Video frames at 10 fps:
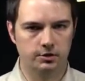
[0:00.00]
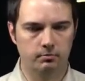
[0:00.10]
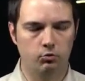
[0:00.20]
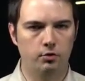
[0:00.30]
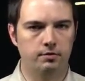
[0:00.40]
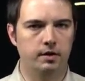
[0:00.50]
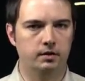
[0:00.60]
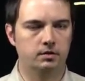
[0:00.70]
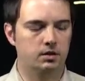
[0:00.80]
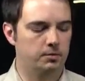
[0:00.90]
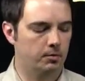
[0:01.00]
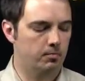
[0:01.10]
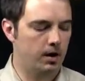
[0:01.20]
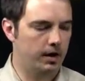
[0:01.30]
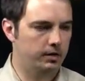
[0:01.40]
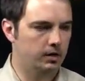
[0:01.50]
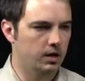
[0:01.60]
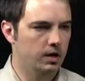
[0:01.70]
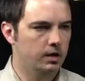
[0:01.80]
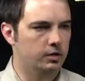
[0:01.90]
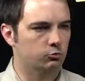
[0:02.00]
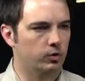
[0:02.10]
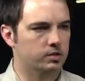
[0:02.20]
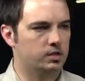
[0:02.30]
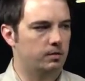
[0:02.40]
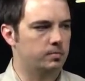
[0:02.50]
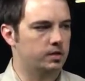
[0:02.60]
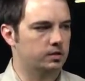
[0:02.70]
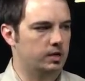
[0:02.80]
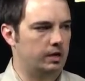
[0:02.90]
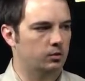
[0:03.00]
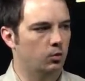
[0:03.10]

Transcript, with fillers: the important thing to keep in mind is what does that mean exactly?